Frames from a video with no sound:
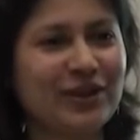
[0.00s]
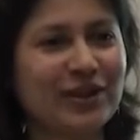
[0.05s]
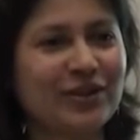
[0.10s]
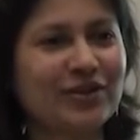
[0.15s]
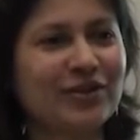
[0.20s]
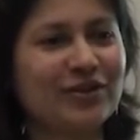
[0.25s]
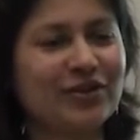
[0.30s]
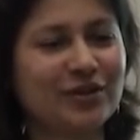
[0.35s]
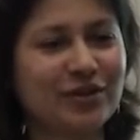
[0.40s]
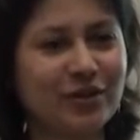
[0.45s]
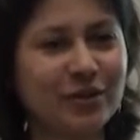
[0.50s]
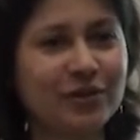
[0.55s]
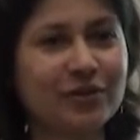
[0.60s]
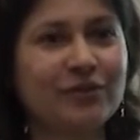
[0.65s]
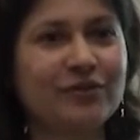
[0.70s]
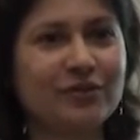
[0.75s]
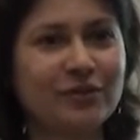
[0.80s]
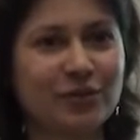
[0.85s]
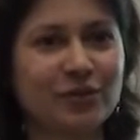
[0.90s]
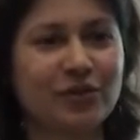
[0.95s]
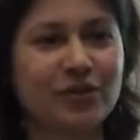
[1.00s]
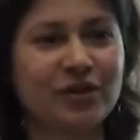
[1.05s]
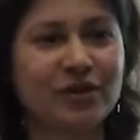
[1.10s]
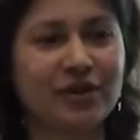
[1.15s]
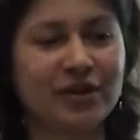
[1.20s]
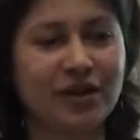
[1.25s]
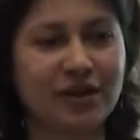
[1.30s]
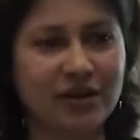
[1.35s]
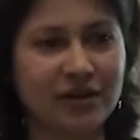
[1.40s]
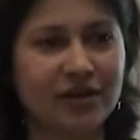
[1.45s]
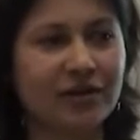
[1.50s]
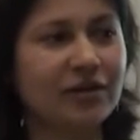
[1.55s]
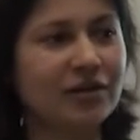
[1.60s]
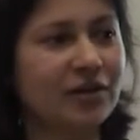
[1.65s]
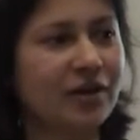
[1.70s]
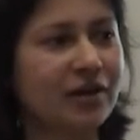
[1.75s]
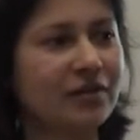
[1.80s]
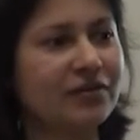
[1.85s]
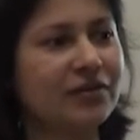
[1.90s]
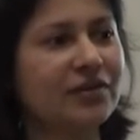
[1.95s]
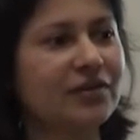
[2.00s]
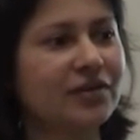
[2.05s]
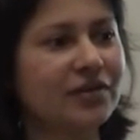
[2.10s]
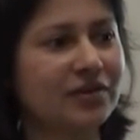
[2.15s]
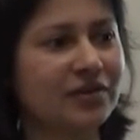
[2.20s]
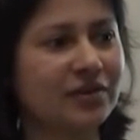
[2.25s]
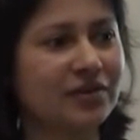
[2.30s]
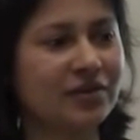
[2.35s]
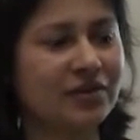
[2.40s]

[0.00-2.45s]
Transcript: That's our slogan for our conferences.